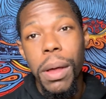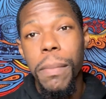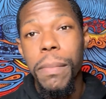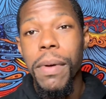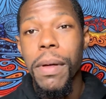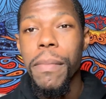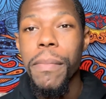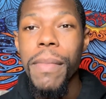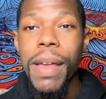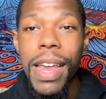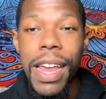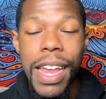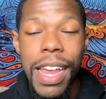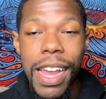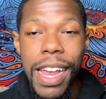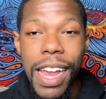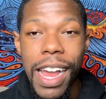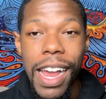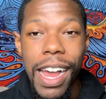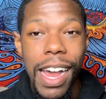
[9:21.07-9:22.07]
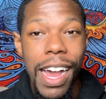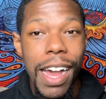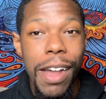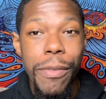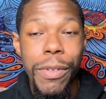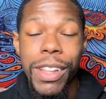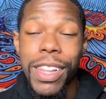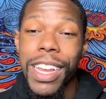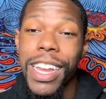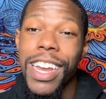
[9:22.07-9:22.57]
But man, I
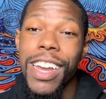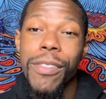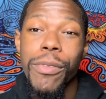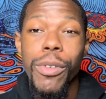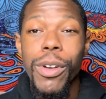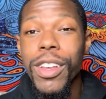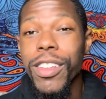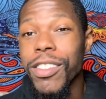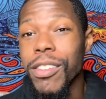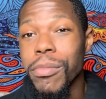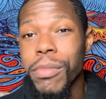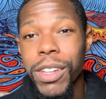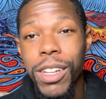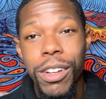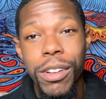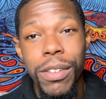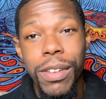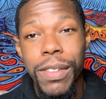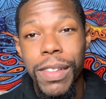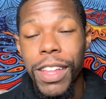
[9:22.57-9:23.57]
really have wisdom though.